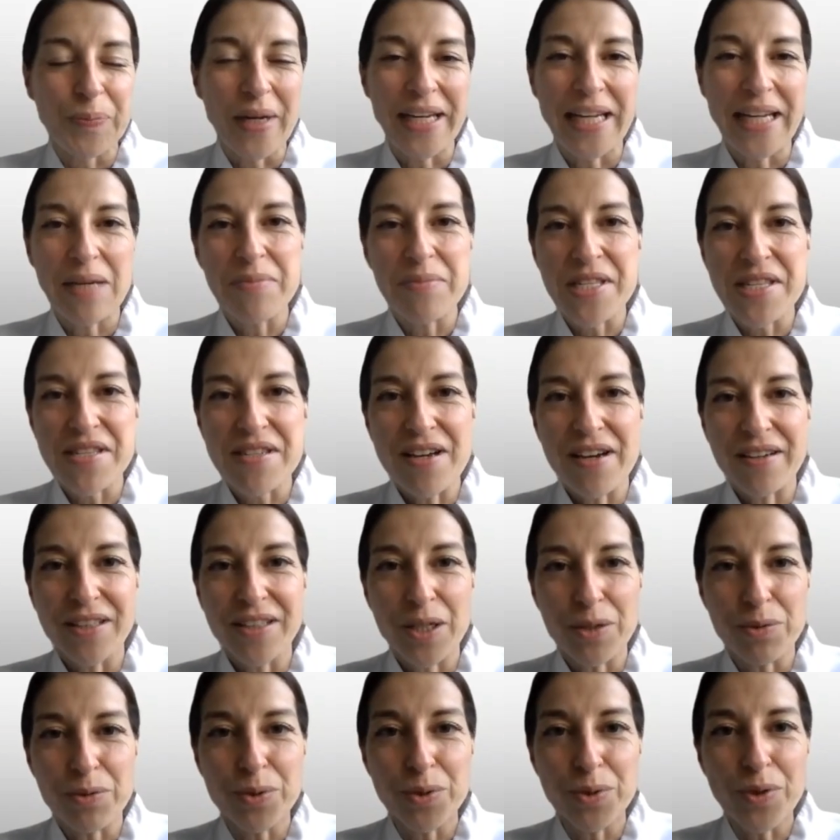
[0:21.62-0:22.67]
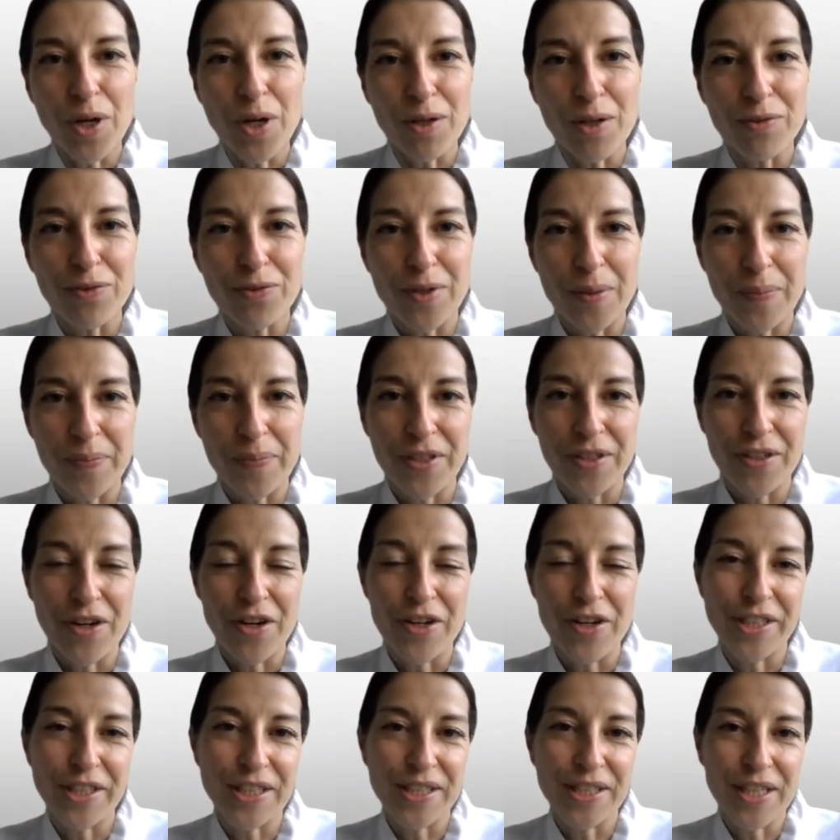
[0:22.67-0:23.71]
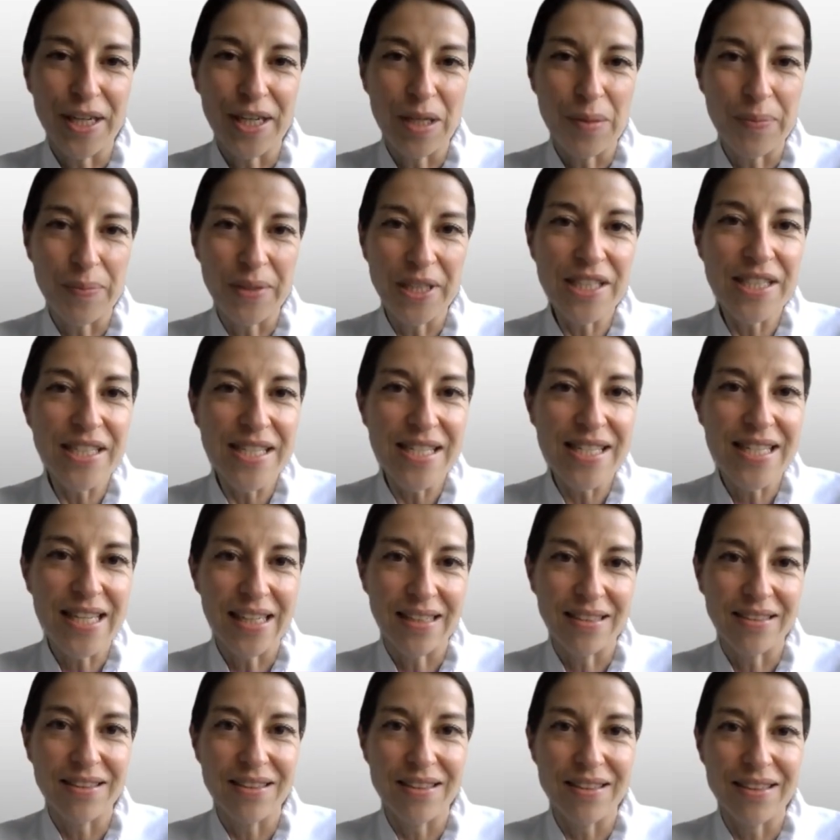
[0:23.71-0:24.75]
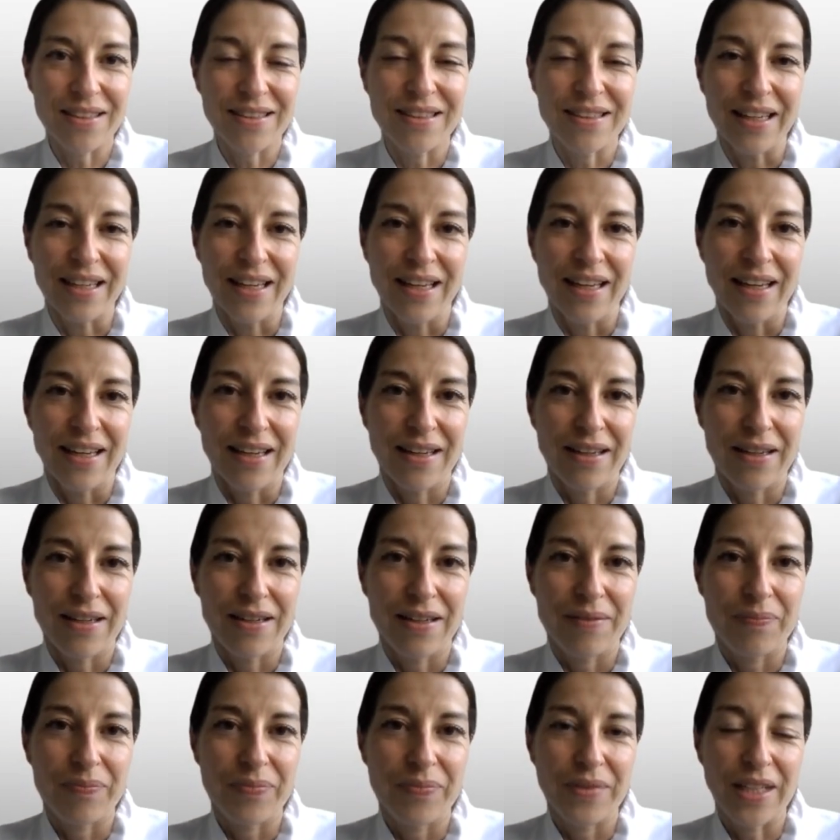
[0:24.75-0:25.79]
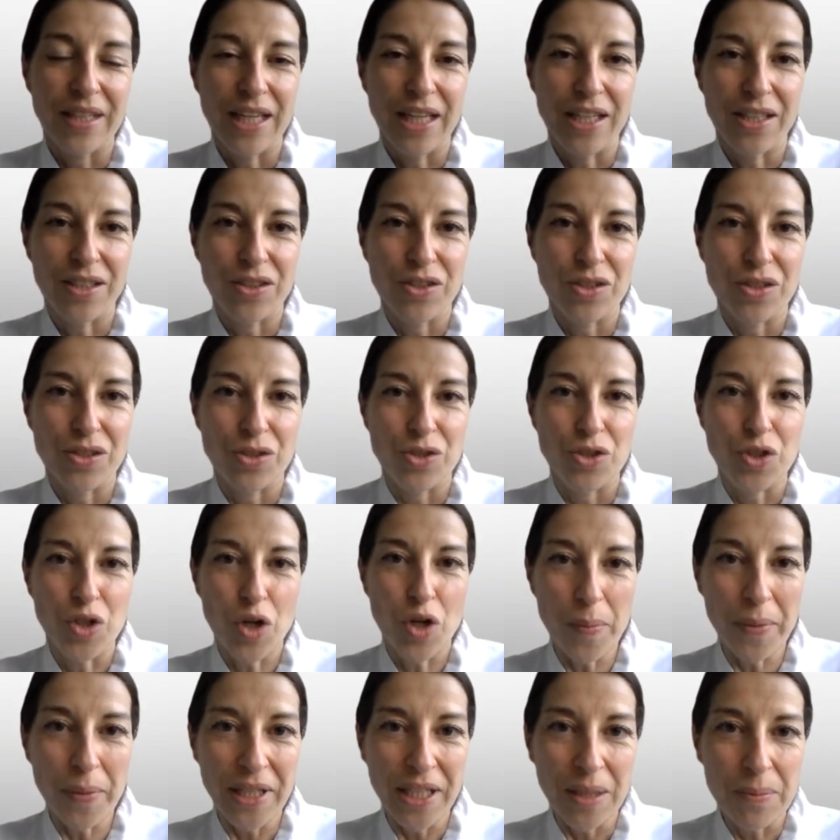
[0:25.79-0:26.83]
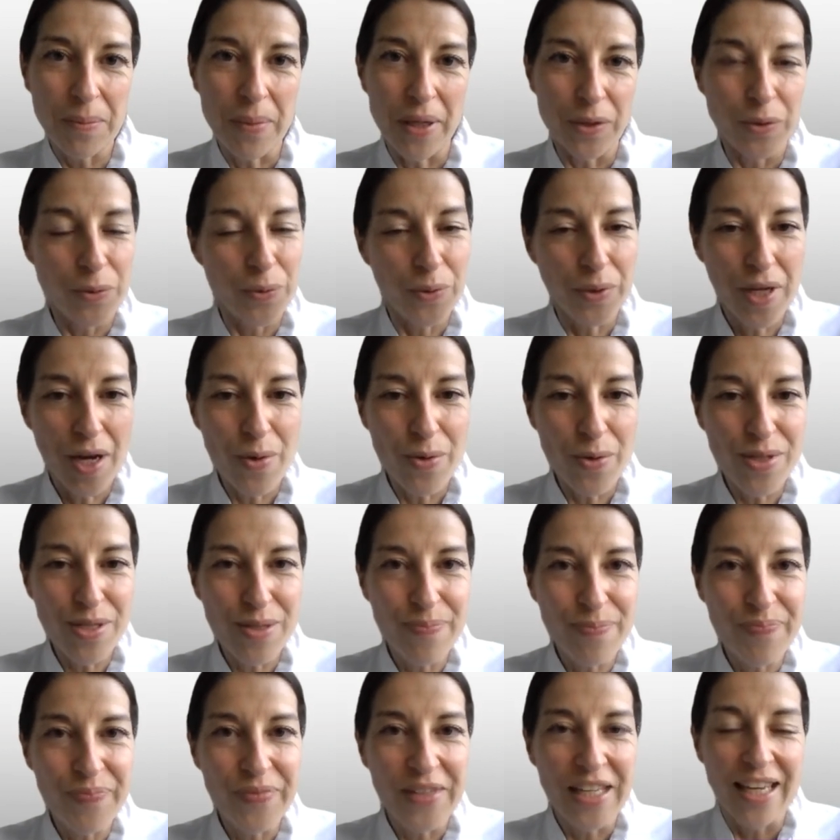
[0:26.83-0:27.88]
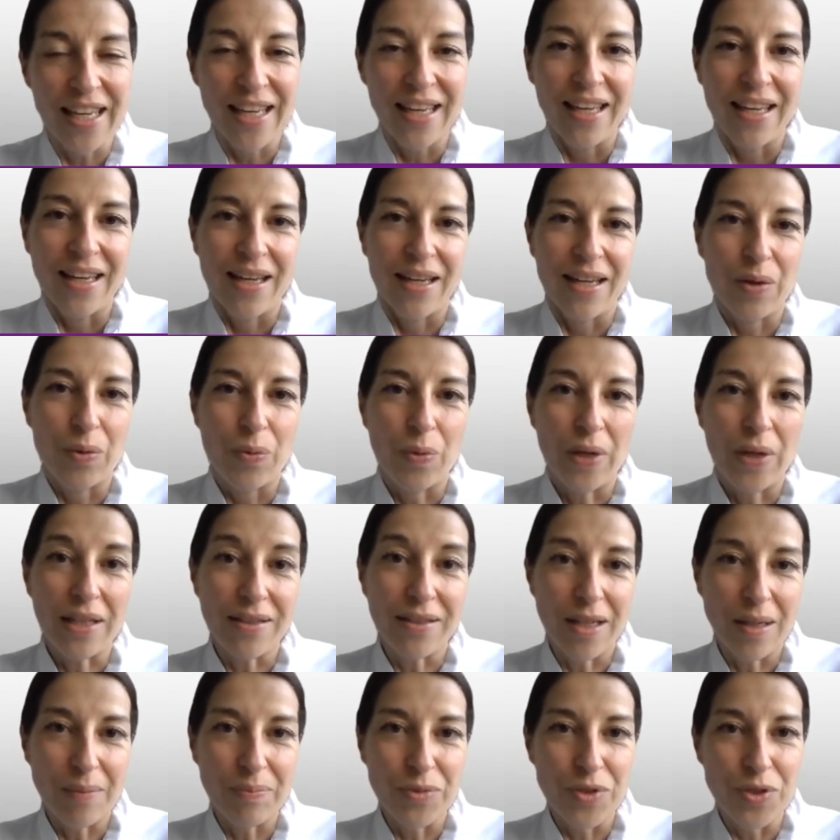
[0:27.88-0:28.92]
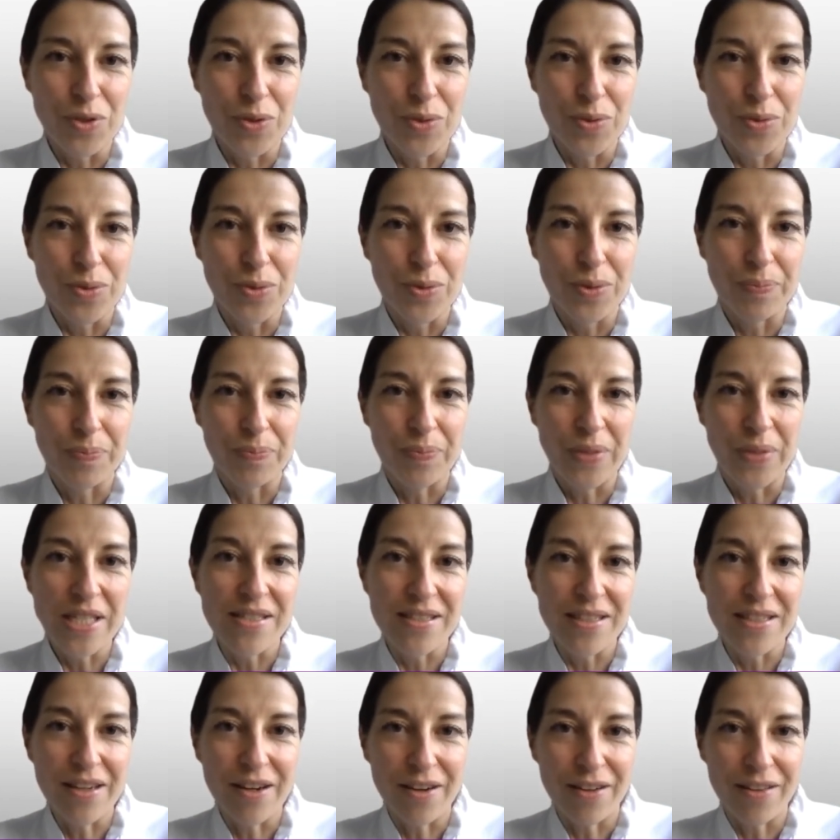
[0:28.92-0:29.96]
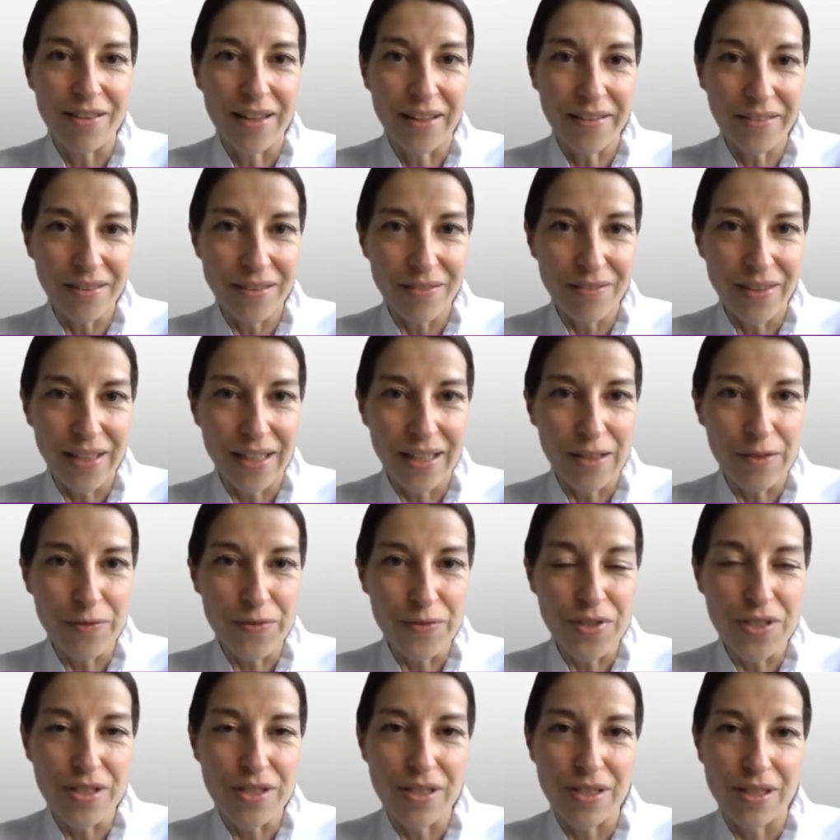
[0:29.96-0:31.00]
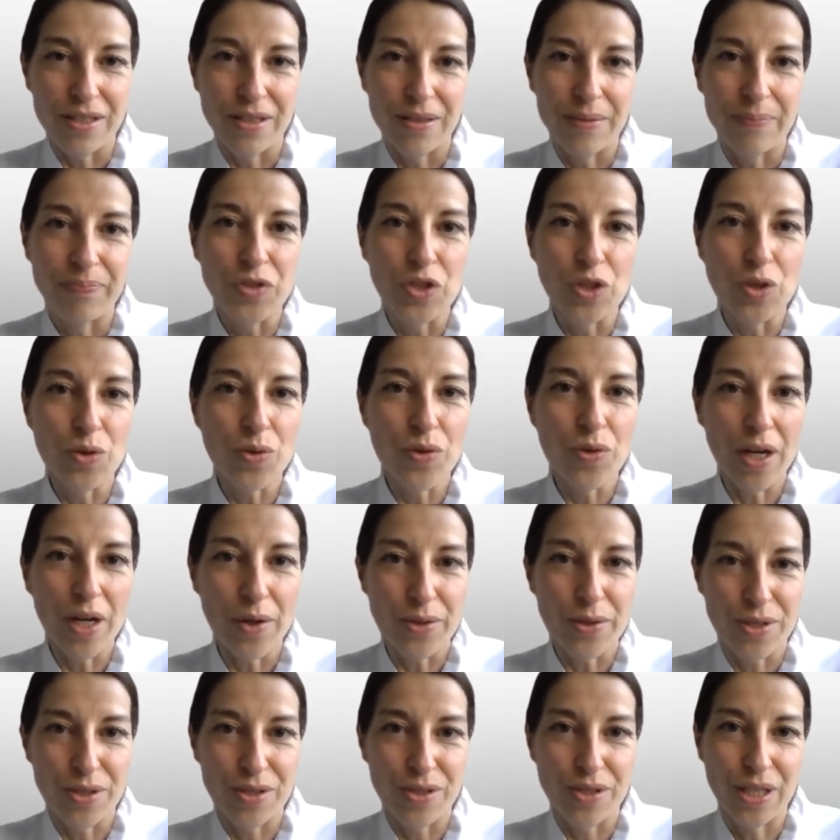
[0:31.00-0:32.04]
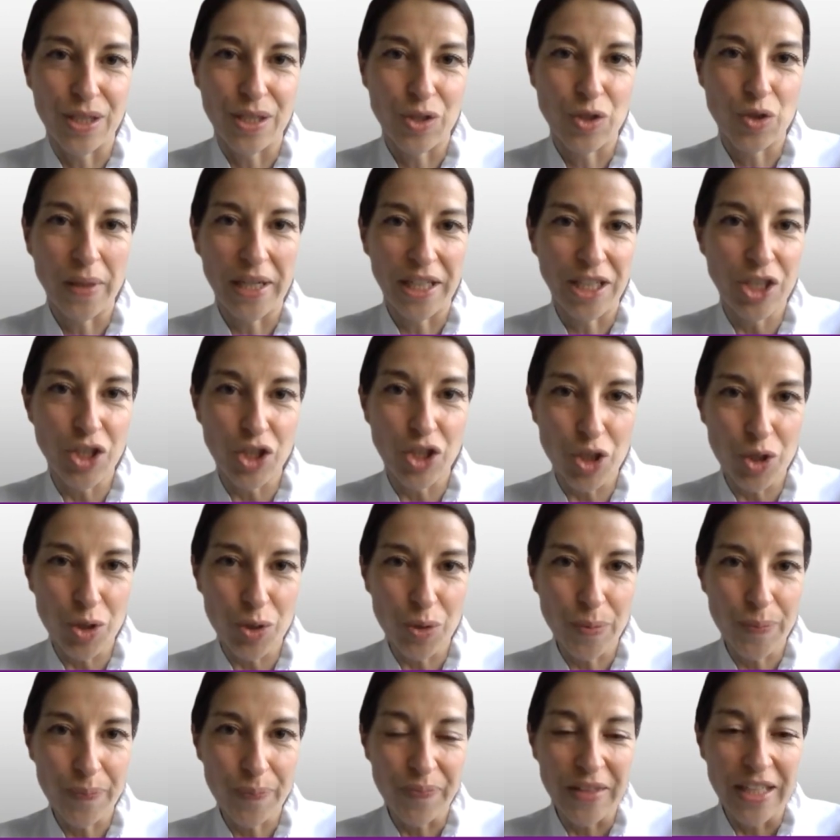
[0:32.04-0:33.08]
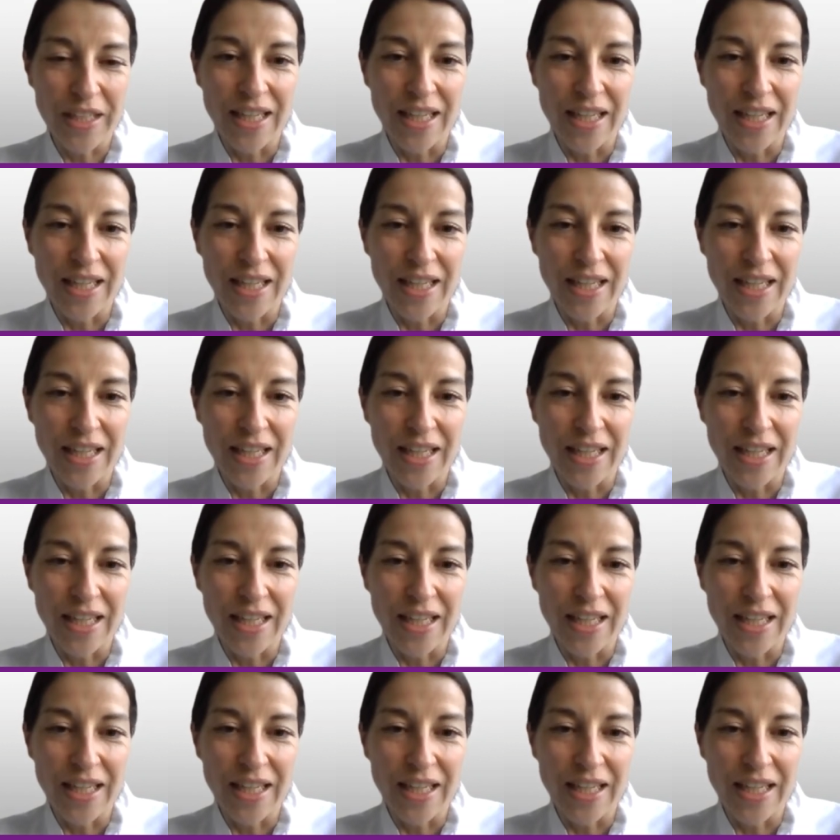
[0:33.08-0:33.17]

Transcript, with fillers: my name is Tanja Rudolph from the Heart and Diabetes Center um, in Germany, Bad Oeynhausen. Uh, welcome to PCR London Valves um, 2022.